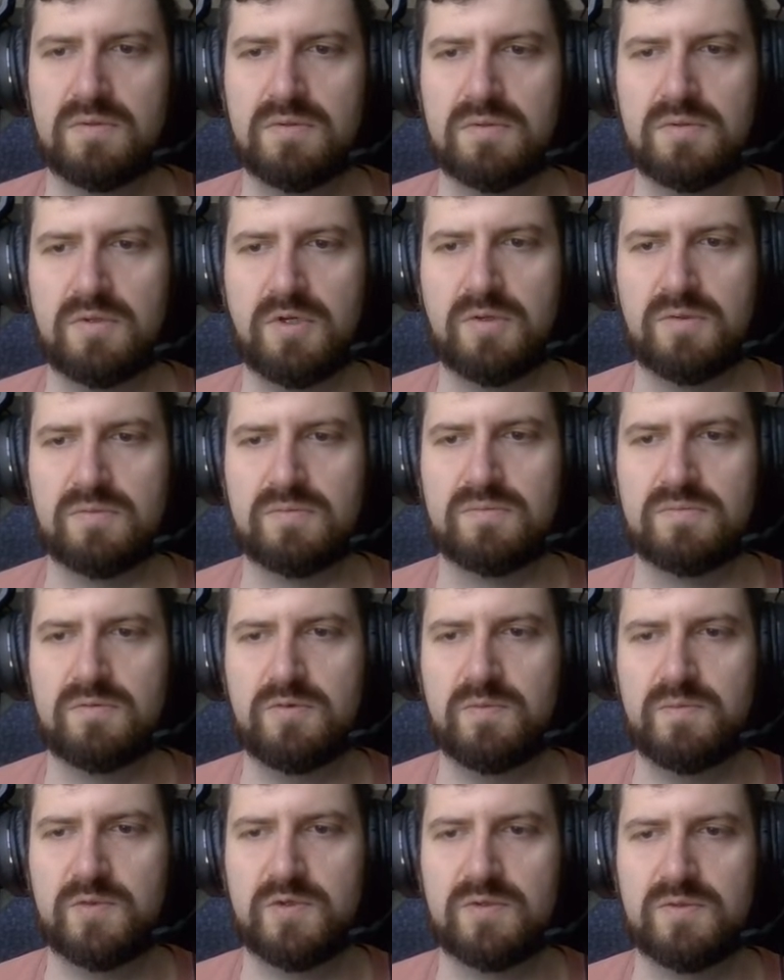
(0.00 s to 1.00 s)
Oh,
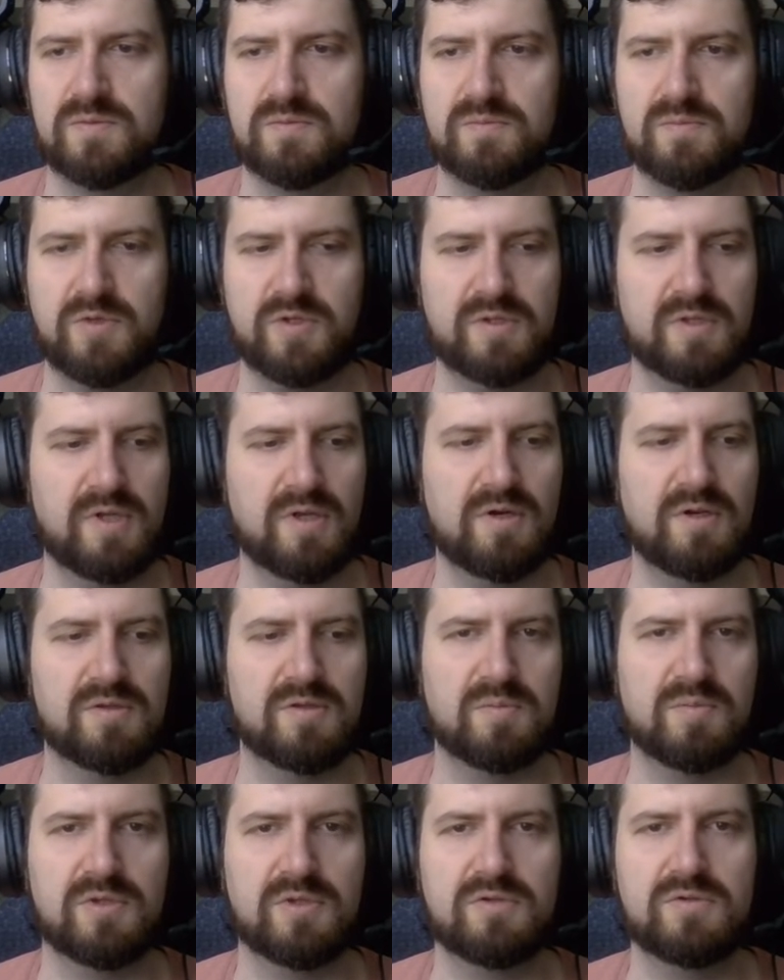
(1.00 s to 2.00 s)
whoops. Put that on
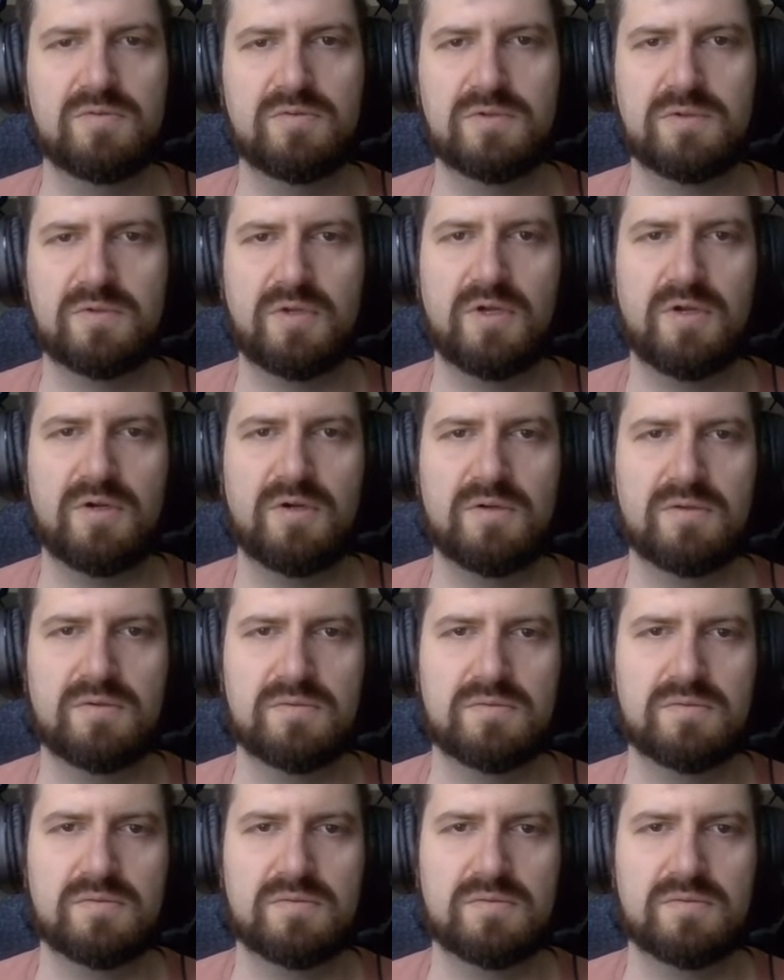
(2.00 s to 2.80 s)
the balloons layer.